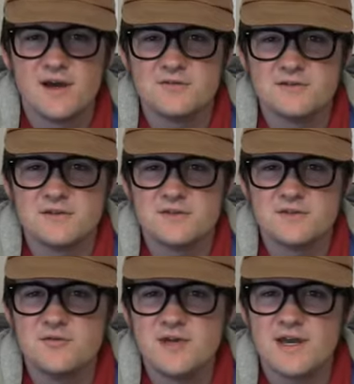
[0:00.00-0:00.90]
I was
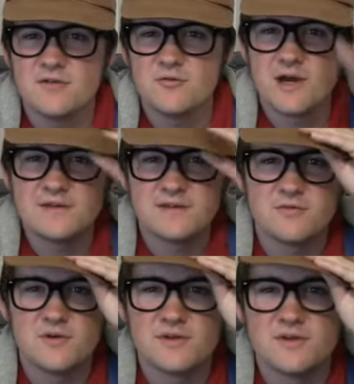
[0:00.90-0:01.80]
doing kind of what I
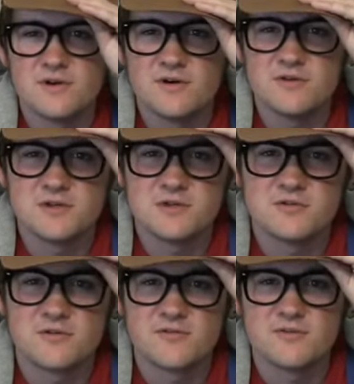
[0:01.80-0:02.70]
did with an old
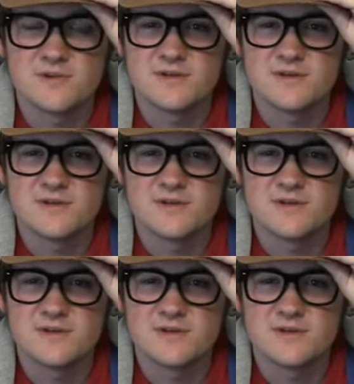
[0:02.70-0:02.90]
short film,